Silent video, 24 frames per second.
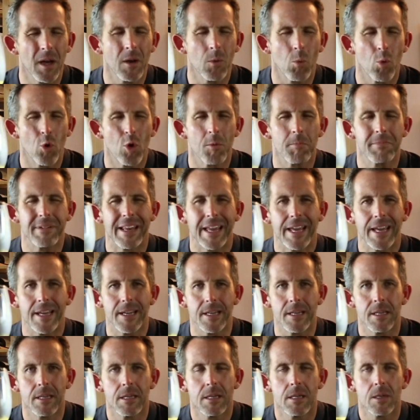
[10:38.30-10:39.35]
a warm
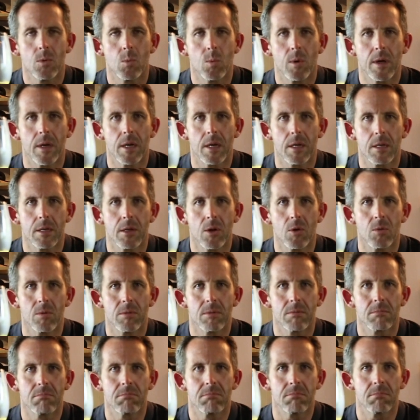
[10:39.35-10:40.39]
day where,
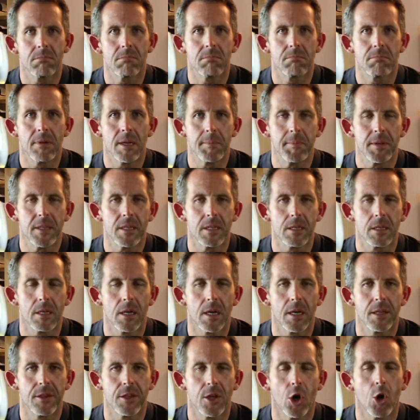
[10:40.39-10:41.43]
maybe
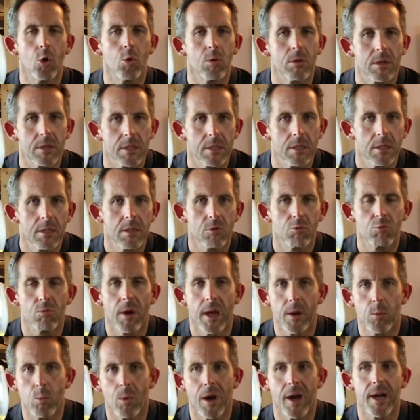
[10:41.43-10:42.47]
the oaked
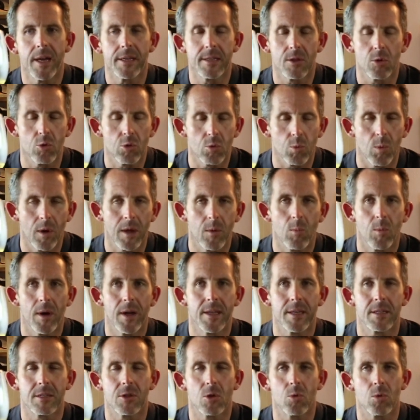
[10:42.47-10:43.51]
red wines, oaked white
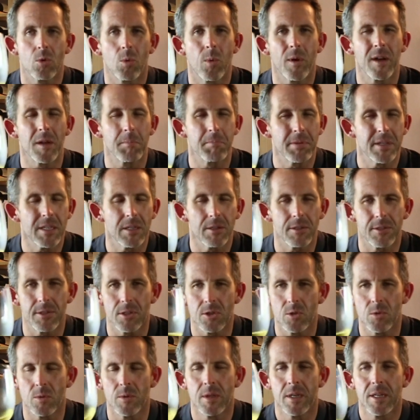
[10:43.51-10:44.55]
wines don't quite appeal to
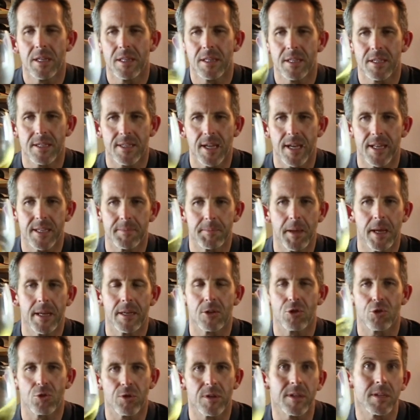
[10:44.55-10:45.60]
you, this has
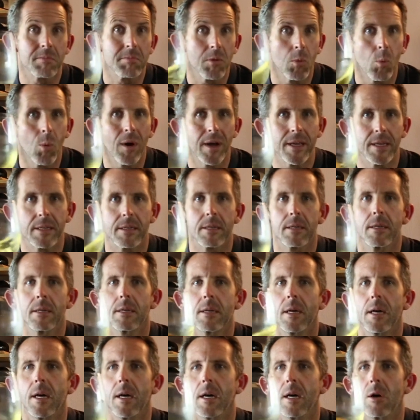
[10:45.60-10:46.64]
that crisp white
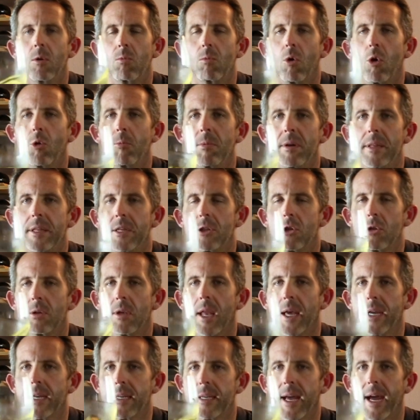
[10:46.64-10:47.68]
aroma that you'd
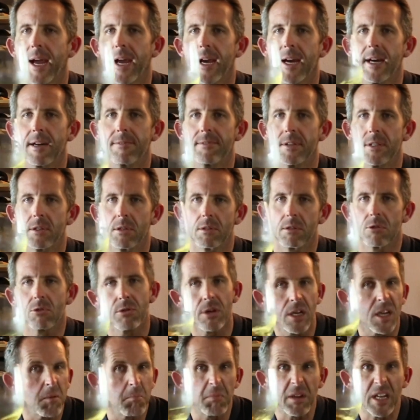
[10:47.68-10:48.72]
like to have, and you
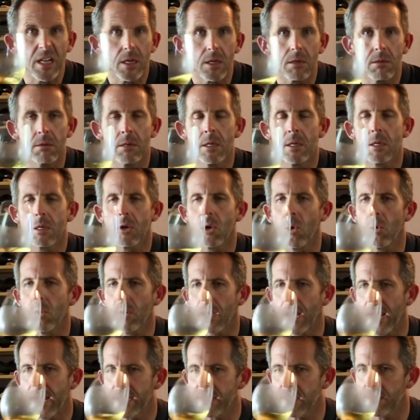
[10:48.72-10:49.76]
drink a big cold
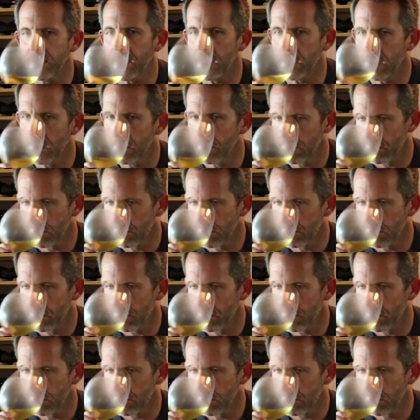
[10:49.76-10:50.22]
glass of it.